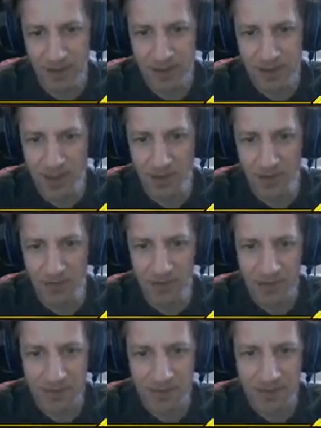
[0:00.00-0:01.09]
So,
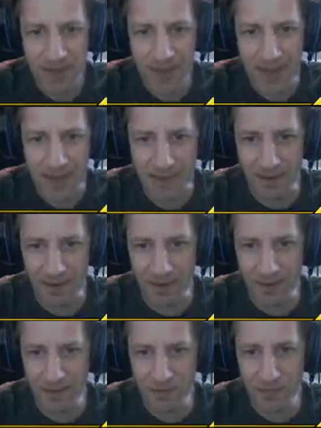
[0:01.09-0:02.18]
yeah,
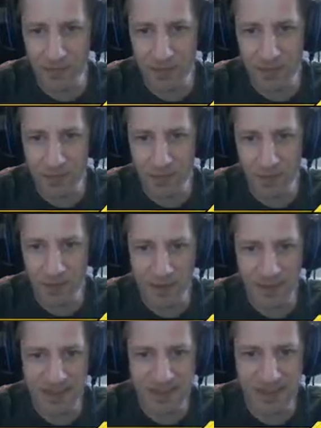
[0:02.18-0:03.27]
we're all
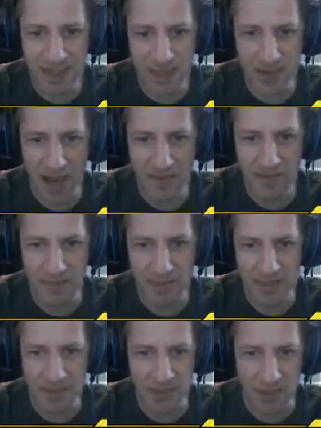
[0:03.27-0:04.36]
kind of stuck having
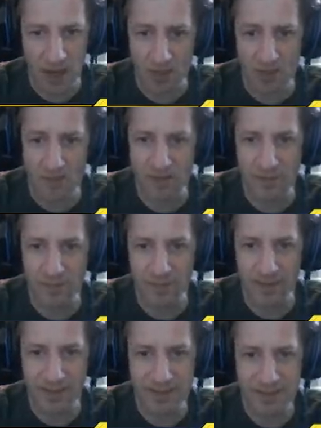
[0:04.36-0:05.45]
missiles all over the
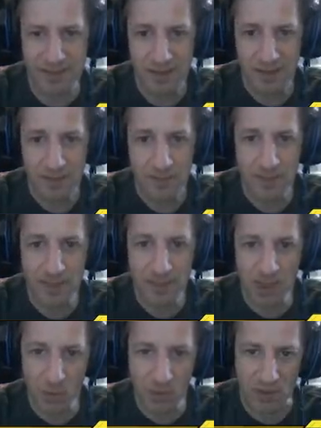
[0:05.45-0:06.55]
place. But
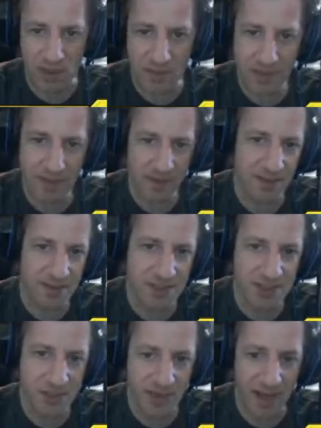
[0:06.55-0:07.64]
don't worry, because
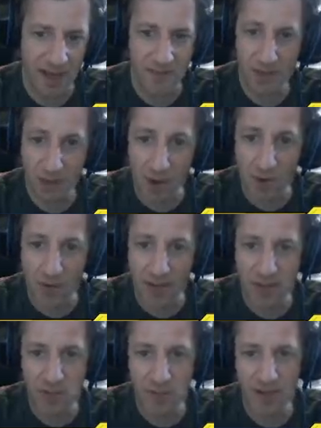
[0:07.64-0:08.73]
you have Cloak
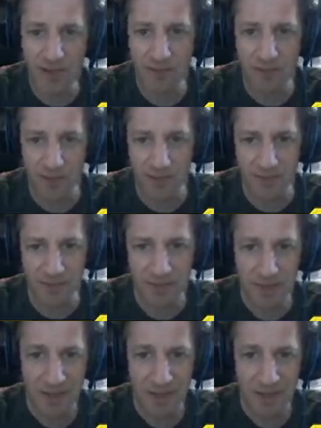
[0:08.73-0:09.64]
and you have Griffin.